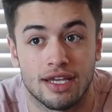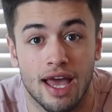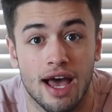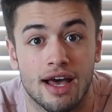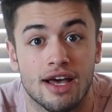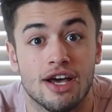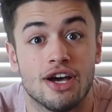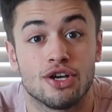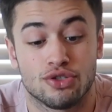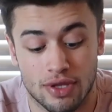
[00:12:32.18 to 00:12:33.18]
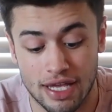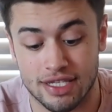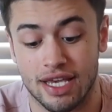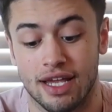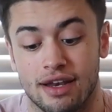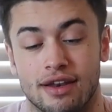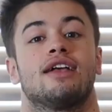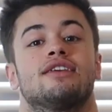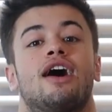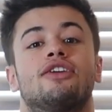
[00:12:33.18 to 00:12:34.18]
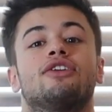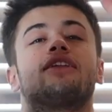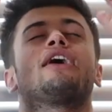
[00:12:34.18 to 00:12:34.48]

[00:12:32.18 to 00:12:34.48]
yeah. So that's it. That's 100